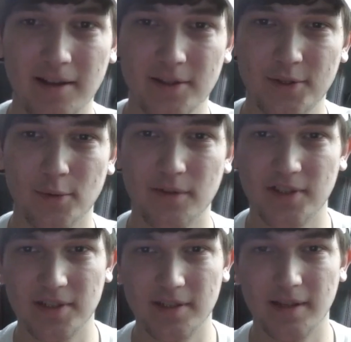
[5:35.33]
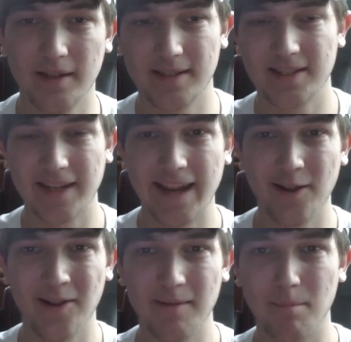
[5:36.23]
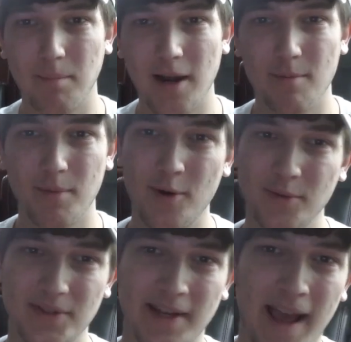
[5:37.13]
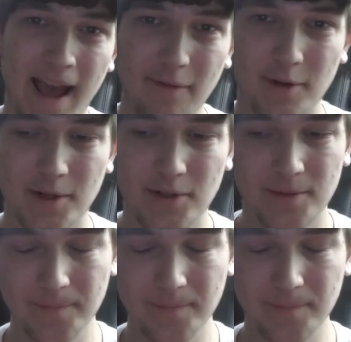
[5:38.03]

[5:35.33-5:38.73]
sort of stale and bare bones and average,